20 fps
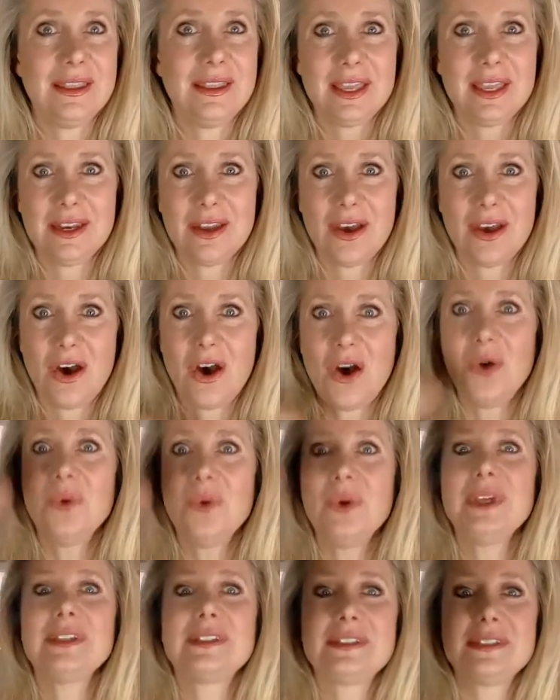that
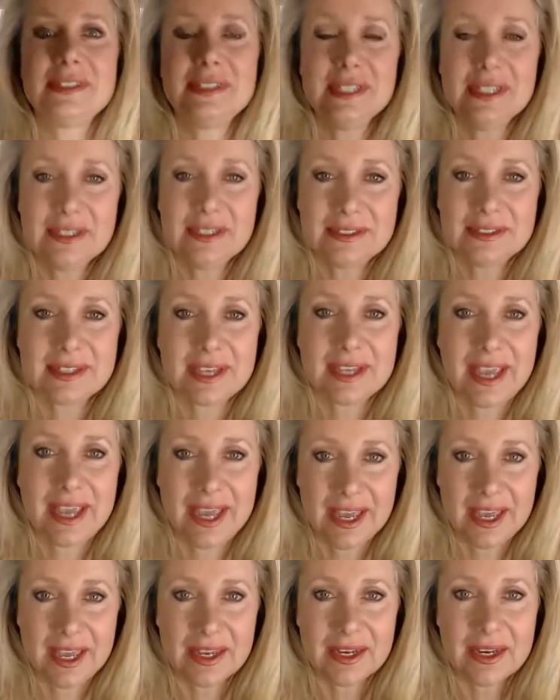always sees
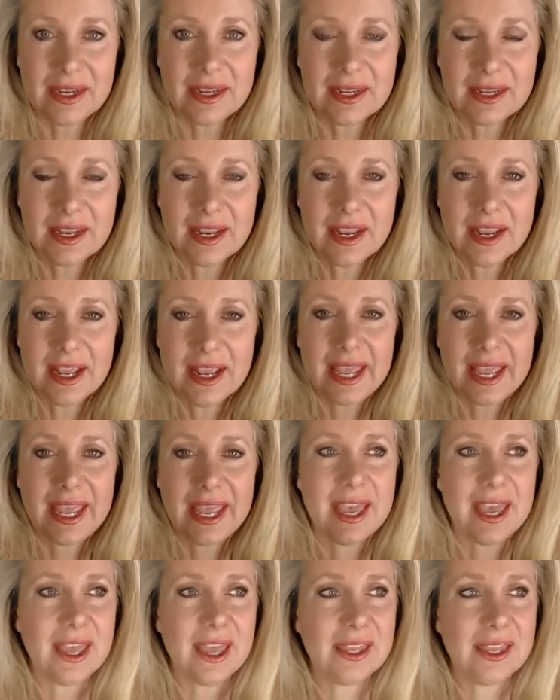ahead
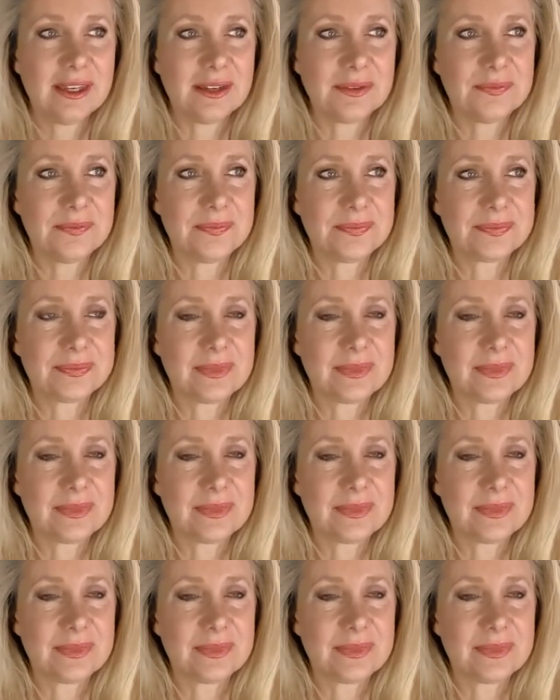and